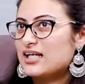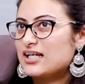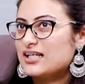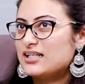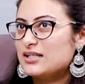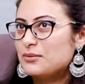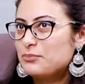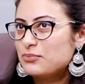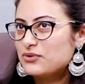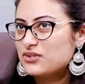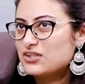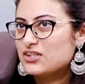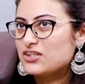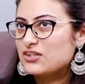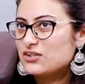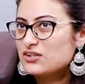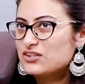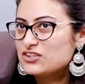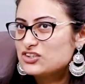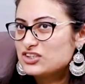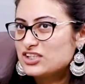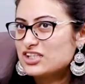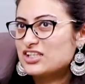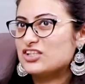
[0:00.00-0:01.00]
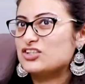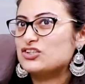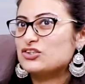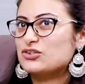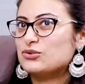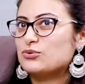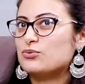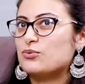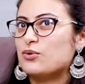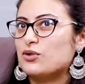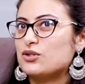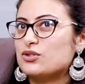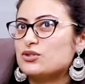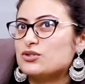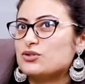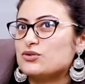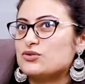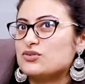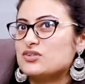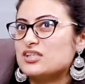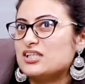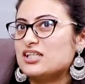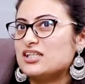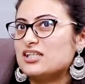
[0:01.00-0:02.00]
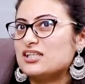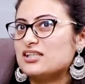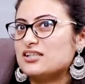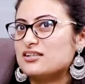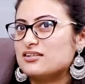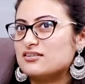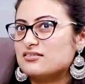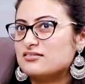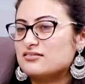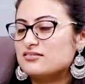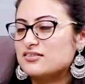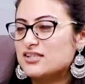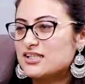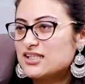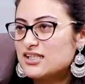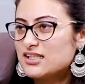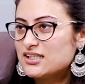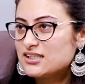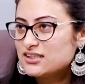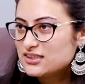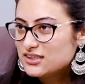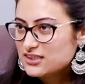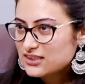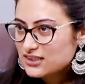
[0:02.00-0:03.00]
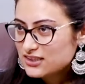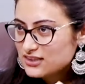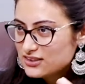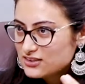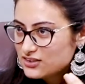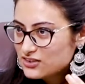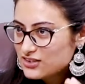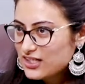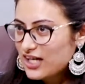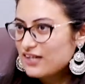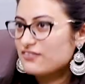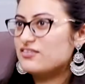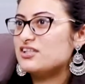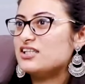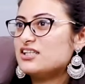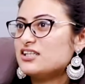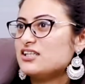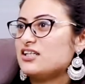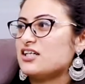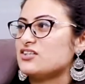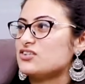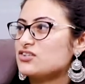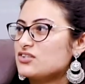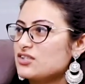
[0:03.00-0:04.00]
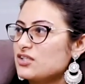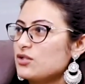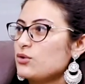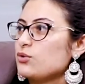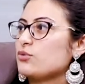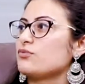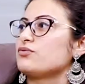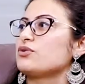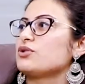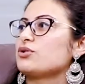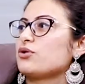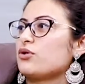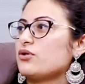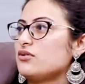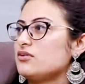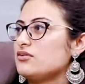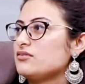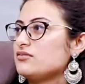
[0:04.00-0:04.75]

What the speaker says: Any particular change you want to see in the travel industry overall?